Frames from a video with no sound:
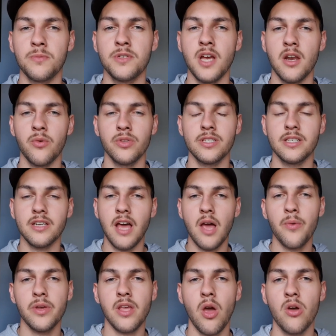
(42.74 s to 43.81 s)
channel, and today
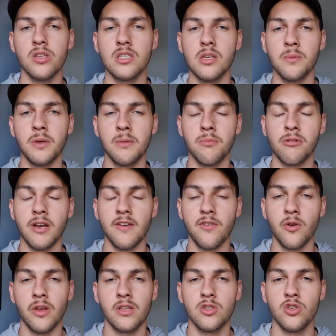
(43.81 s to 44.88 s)
we're going to be
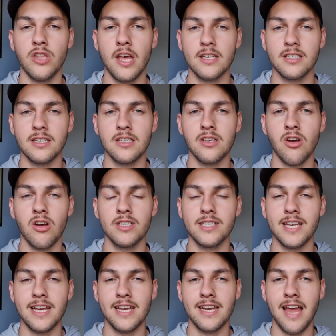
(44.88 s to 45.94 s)
previewing
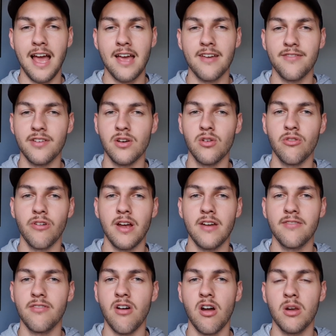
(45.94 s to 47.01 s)
2019 AFL Grand
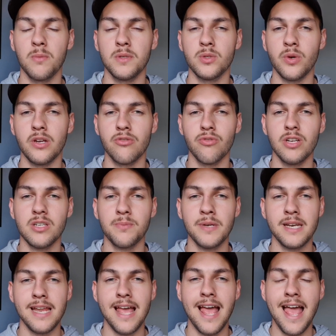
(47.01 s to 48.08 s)
Final between Richmond
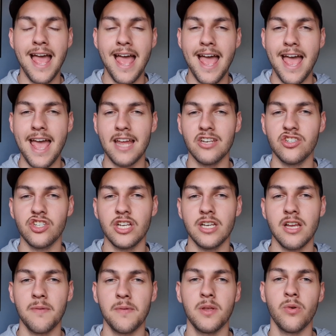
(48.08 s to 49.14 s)
and
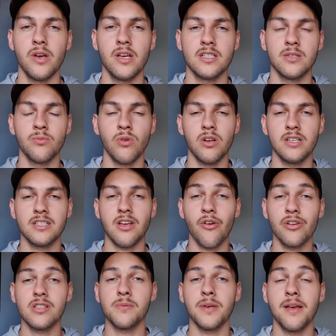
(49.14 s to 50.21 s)
GWS, and what is
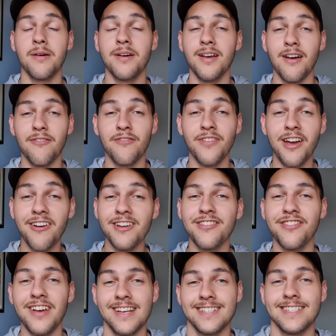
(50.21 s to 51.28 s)
going to be a very
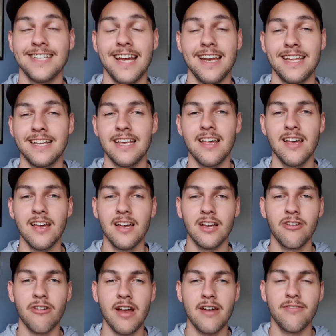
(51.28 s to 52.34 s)
fascinating
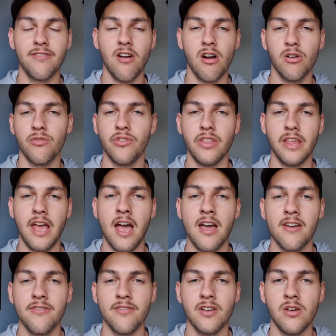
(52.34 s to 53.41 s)
Grand Final for the
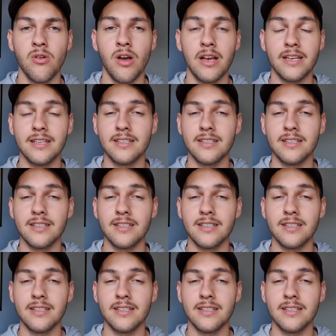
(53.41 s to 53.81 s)
AFL.